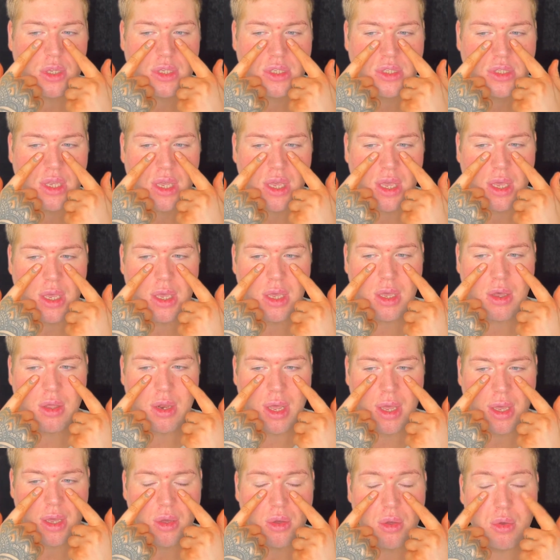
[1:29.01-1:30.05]
see,
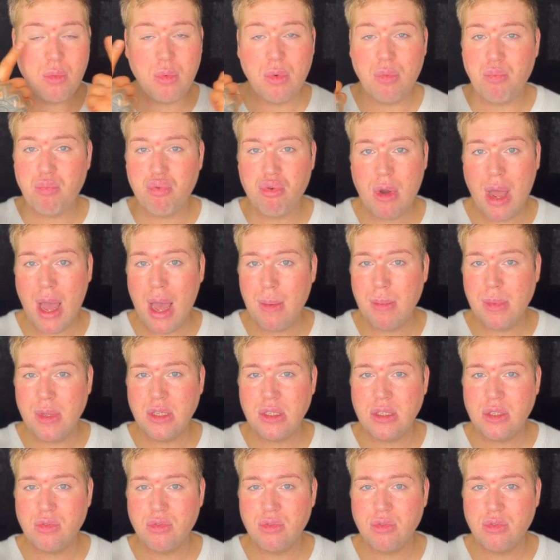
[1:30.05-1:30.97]
like with primers,